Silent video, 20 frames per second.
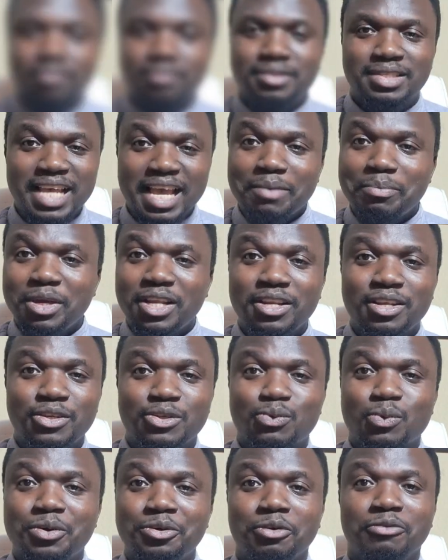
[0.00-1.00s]
Timing
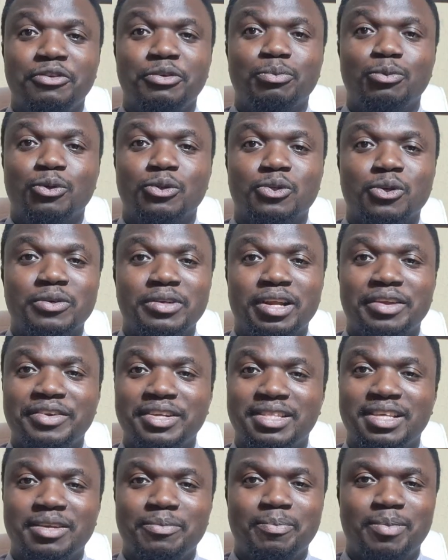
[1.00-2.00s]
is one of the most
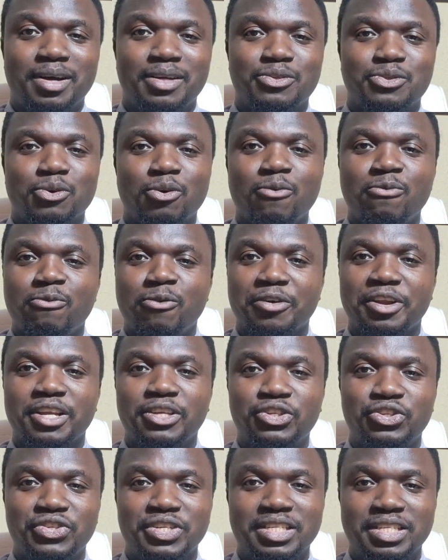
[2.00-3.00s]
underrated parts of
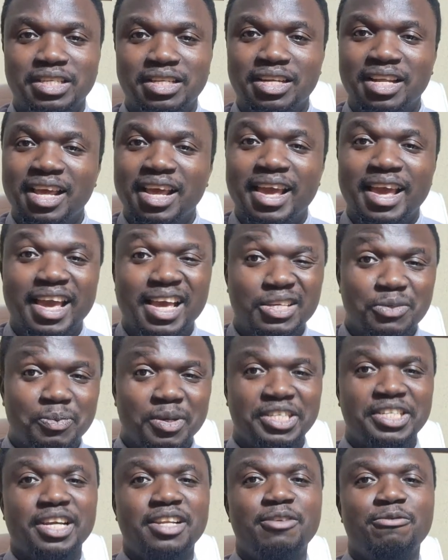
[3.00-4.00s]
Forex trading,
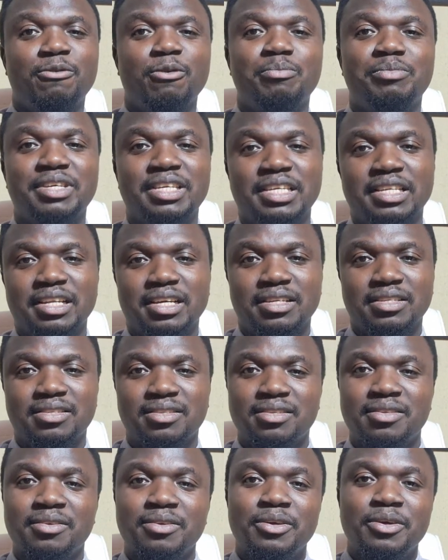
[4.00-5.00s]
especially for
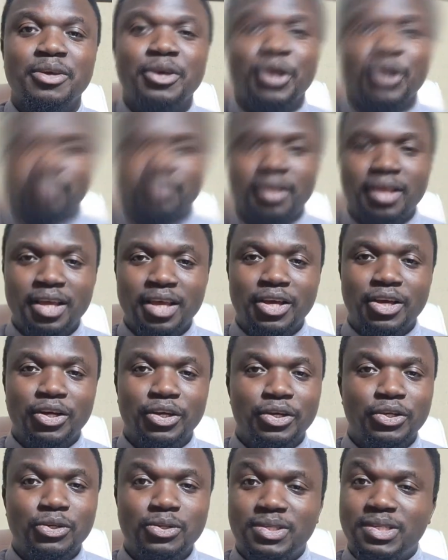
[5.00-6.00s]
beginners.
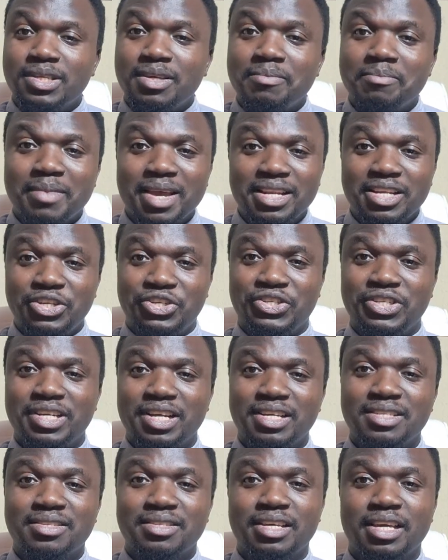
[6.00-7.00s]
You see, many
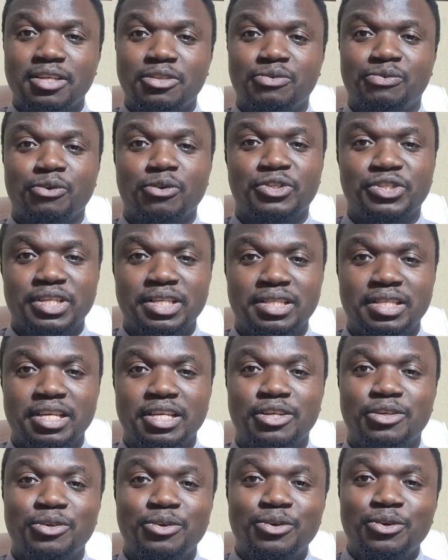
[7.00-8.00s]
traders get
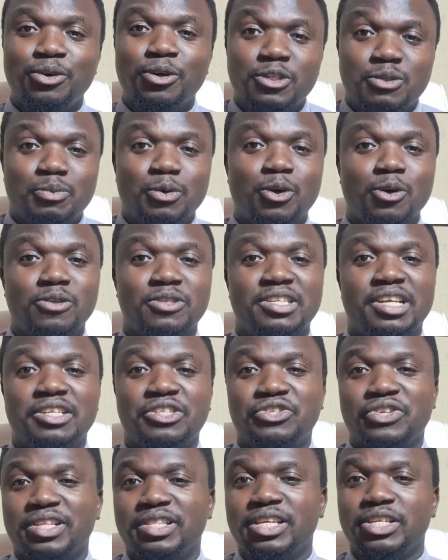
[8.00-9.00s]
frustrated not because their
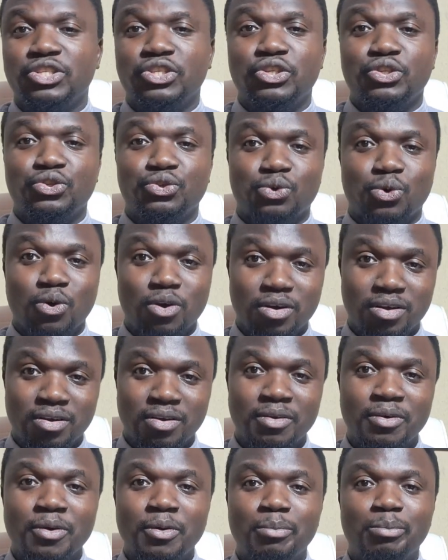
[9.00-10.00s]
strategy is wrong,
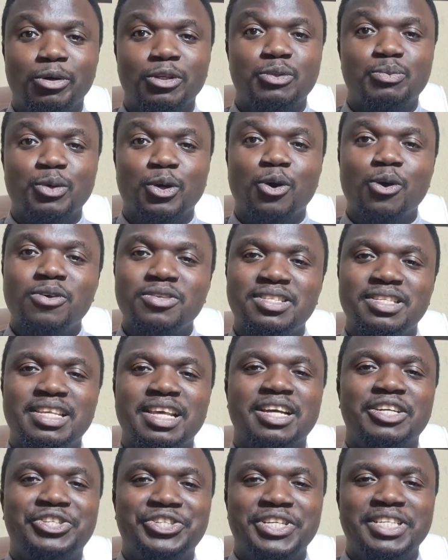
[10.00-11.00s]
but because
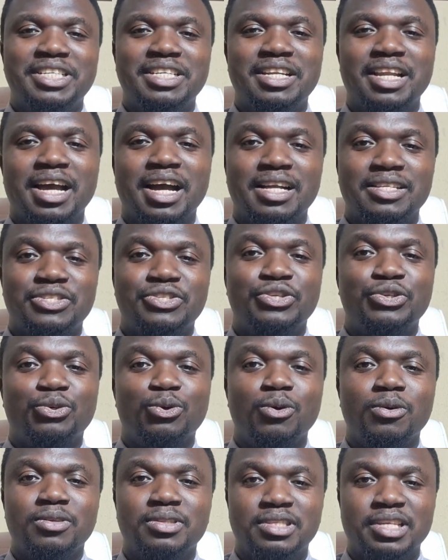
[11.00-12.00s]
they are trading at the
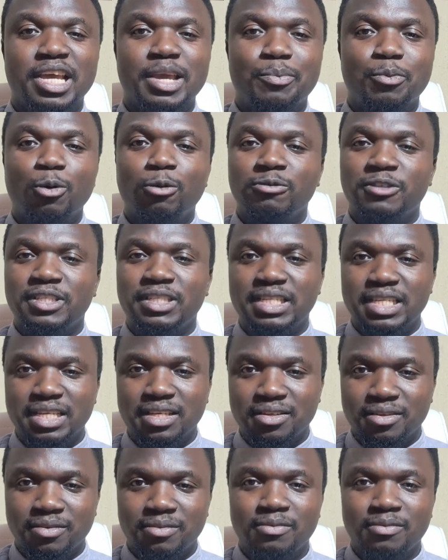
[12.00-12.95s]
wrong time of the day.